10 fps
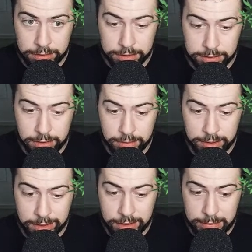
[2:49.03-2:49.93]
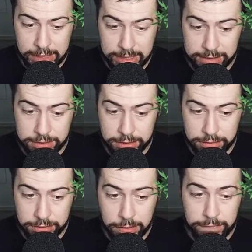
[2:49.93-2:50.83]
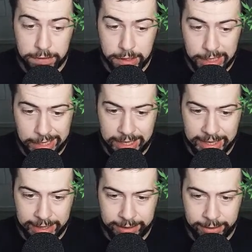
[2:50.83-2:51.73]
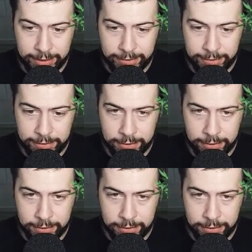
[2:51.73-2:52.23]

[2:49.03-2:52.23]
Just go with Huntmaster, Drover, and